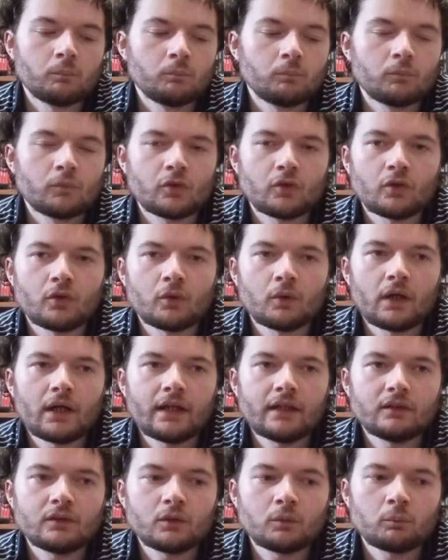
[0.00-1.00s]
So I
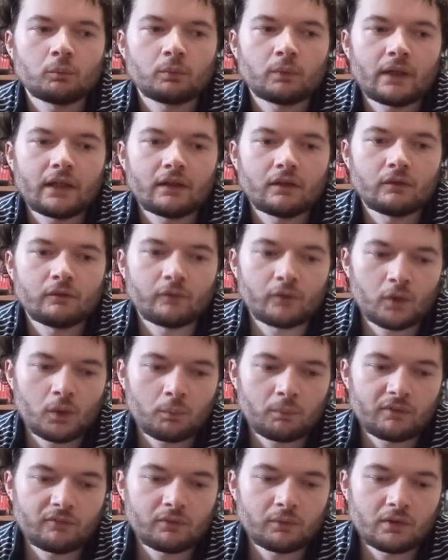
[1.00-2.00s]
ended up getting another
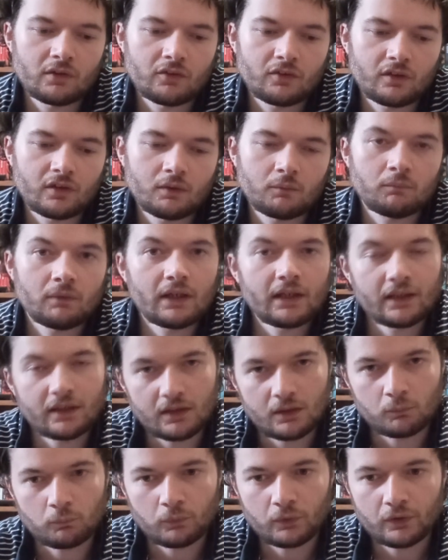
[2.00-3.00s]
copy a few years ago, and it
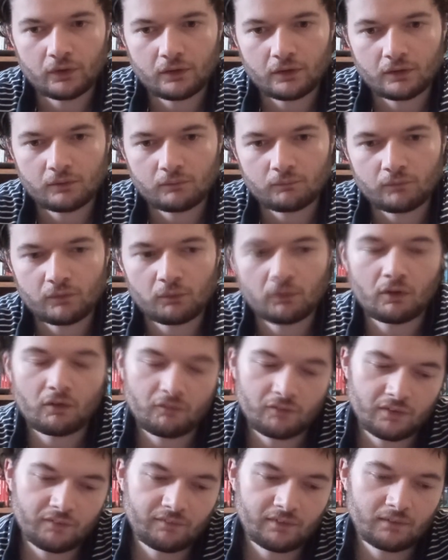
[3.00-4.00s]
didn't work, so I got
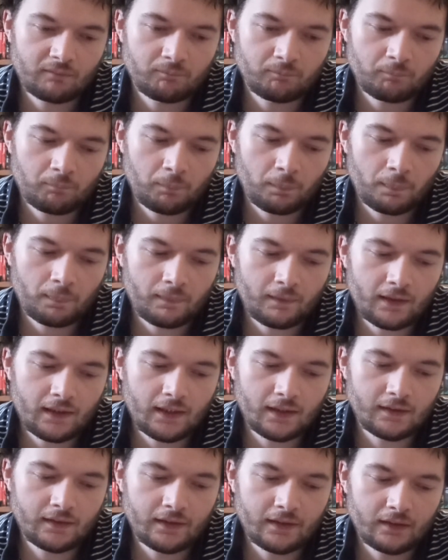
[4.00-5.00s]
rid of it.
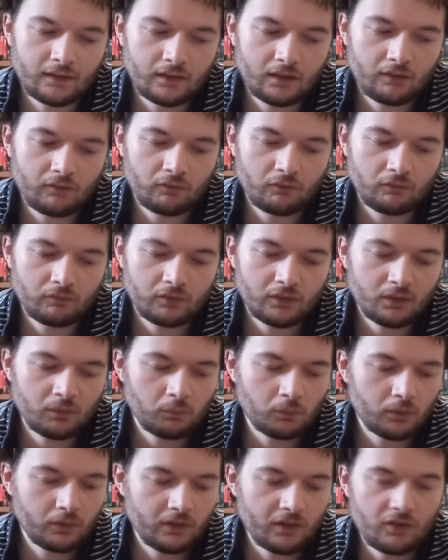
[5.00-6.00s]
And then I thought, you know
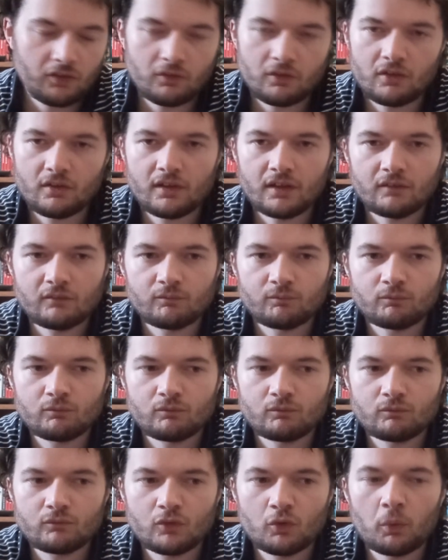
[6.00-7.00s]
what, it's like
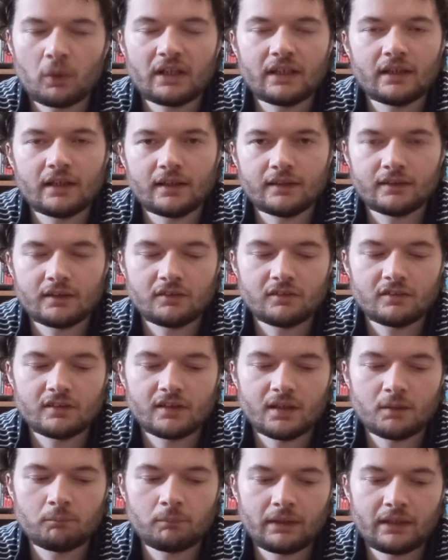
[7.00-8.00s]

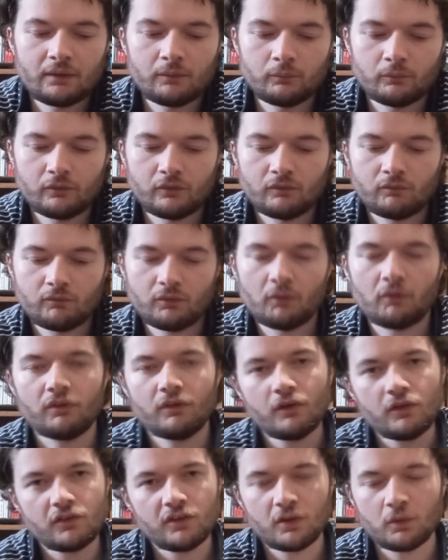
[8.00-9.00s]
£29.99, so
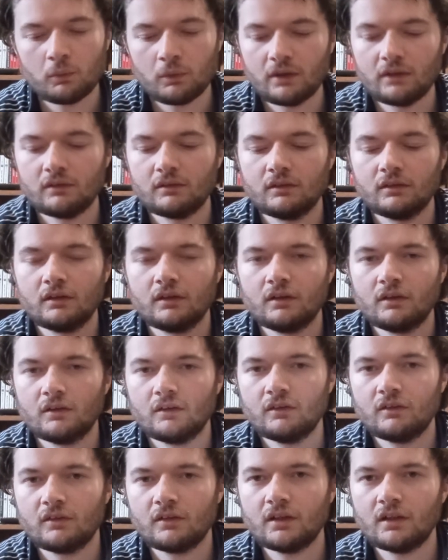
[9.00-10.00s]
30 quid
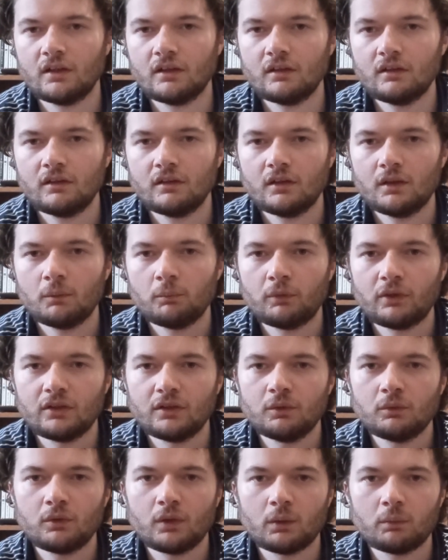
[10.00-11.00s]
to get a brand
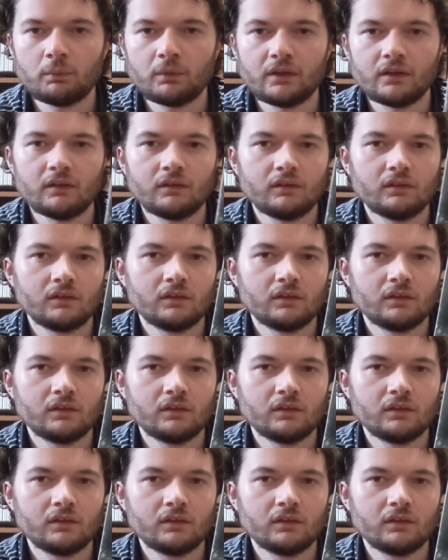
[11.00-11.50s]
new copy.